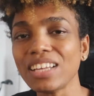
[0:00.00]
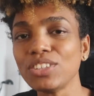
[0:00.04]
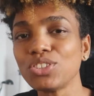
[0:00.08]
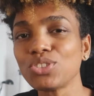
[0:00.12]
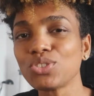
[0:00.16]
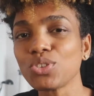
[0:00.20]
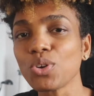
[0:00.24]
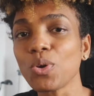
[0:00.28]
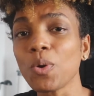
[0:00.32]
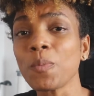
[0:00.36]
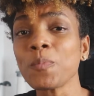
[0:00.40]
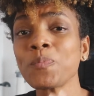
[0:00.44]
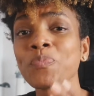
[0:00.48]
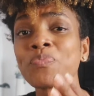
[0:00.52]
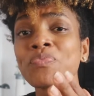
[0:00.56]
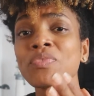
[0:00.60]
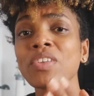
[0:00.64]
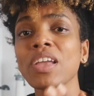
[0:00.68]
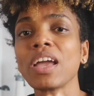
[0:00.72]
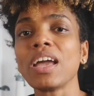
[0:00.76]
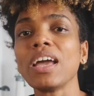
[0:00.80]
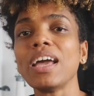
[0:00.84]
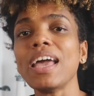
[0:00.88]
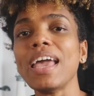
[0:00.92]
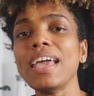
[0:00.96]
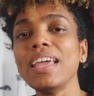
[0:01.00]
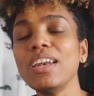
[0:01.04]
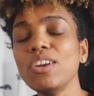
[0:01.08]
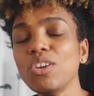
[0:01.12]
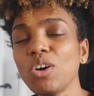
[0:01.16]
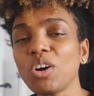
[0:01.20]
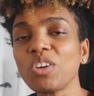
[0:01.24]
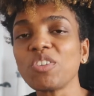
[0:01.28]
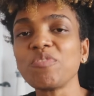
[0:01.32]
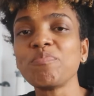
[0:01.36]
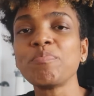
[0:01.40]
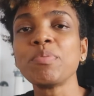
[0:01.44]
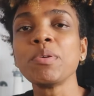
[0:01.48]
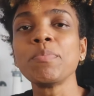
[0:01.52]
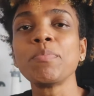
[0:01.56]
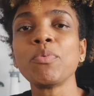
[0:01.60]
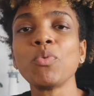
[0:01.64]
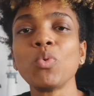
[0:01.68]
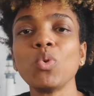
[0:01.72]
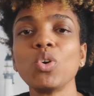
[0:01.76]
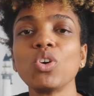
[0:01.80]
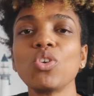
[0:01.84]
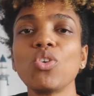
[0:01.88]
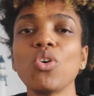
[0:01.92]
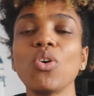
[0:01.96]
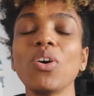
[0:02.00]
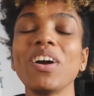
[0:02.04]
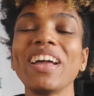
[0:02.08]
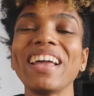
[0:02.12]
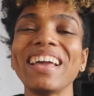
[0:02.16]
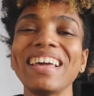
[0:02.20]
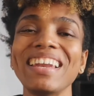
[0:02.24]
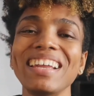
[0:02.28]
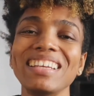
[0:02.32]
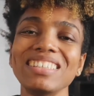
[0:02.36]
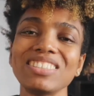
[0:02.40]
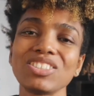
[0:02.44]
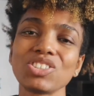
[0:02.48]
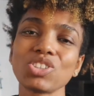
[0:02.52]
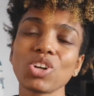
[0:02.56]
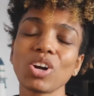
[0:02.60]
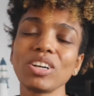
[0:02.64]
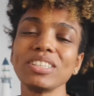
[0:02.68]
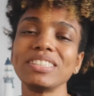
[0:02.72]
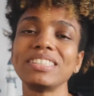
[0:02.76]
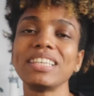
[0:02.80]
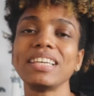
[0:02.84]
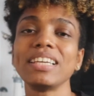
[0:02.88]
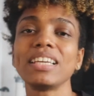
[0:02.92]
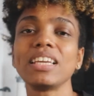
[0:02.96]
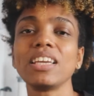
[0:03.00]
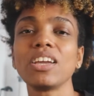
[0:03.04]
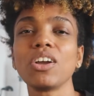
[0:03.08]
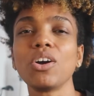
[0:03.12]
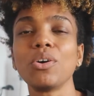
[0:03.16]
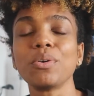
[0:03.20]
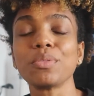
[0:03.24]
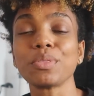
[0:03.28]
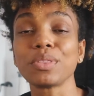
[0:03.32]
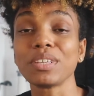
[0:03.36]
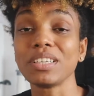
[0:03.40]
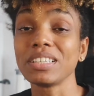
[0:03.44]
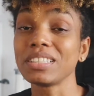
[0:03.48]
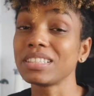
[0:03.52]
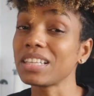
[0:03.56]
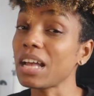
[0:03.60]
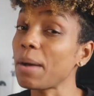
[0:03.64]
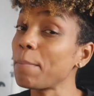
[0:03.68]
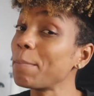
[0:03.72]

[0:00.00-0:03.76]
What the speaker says: And so a lot of people will go ahead and start taking on things